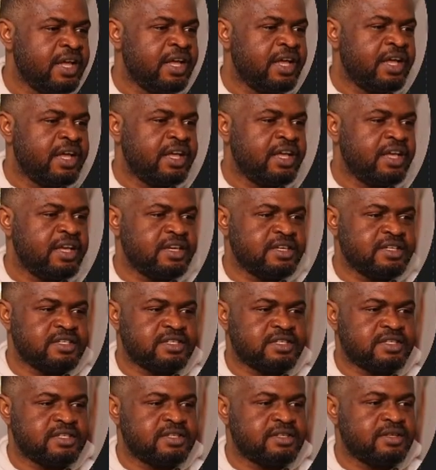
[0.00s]

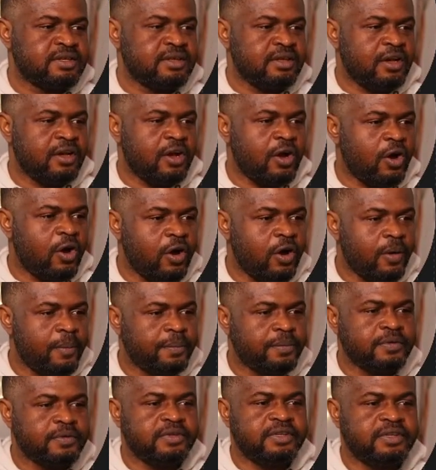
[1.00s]
is
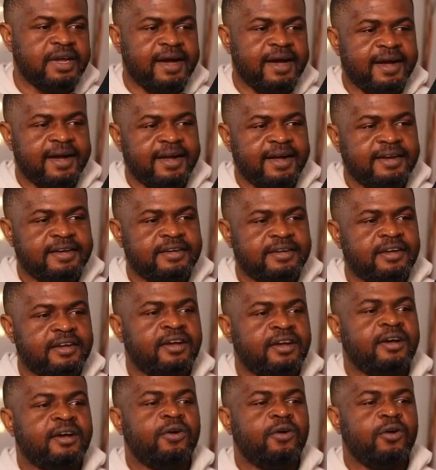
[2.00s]
up, down,
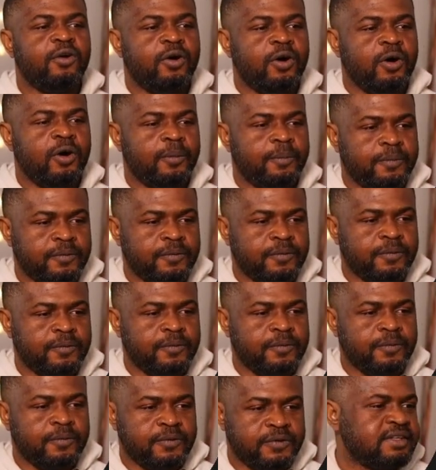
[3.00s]
up,
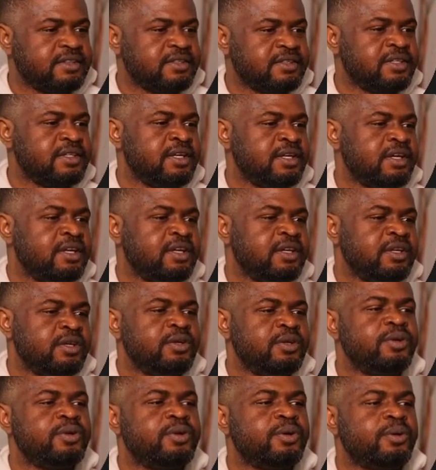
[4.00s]
down.
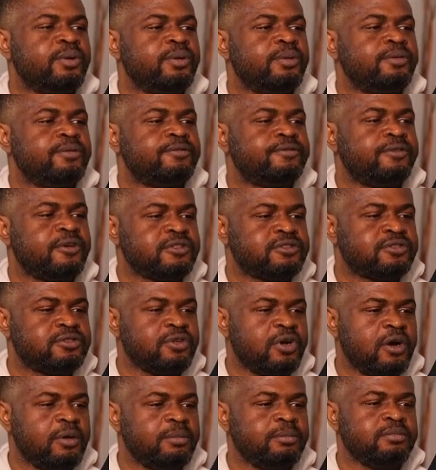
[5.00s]
You know, for
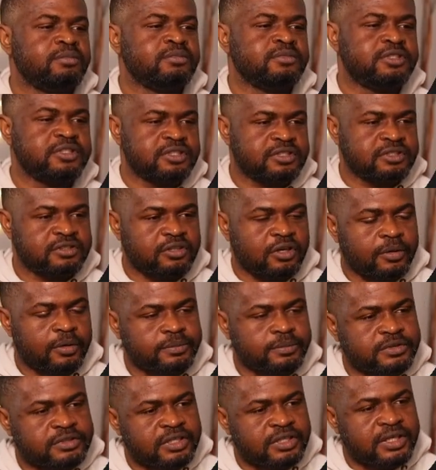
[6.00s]
some, this is
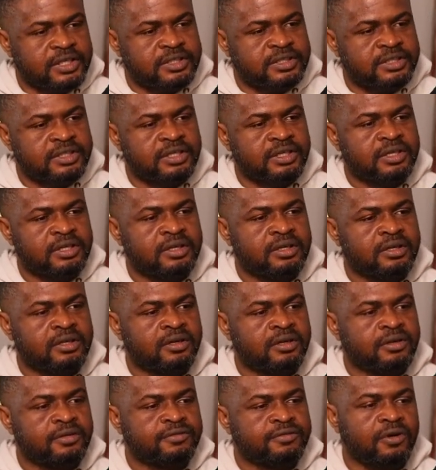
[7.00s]
uptrend.
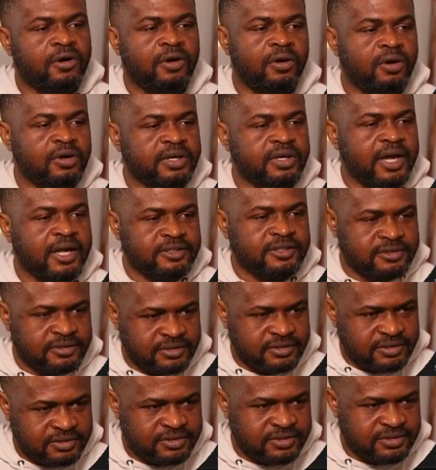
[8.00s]
For others,
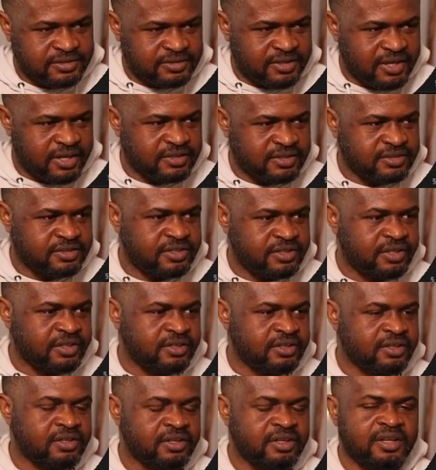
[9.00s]
this is downtrend.
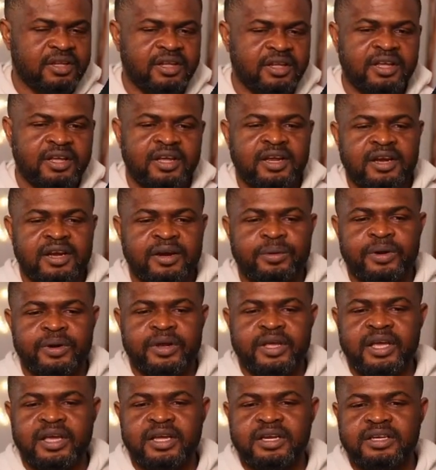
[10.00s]

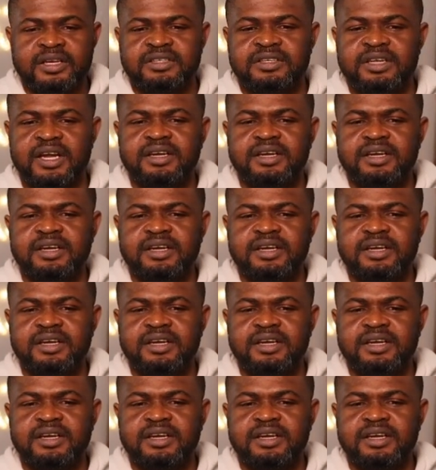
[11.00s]
Okay, that